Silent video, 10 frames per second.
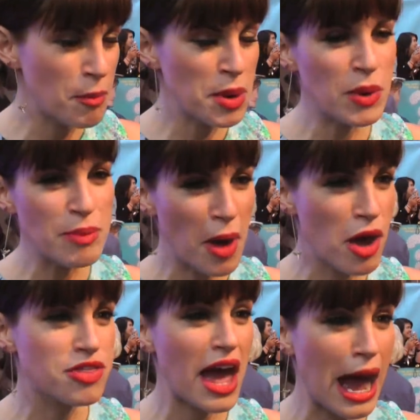I mean, we
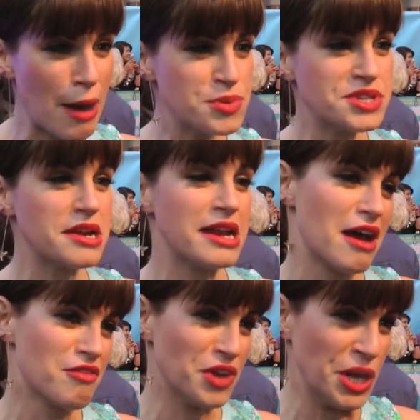both absolutely
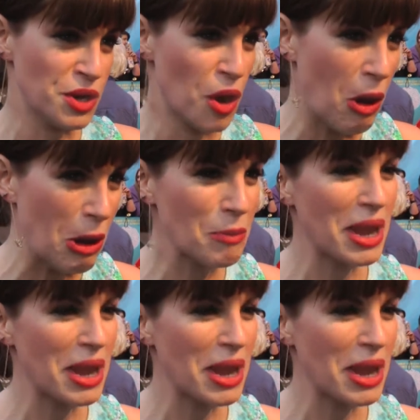loved New York.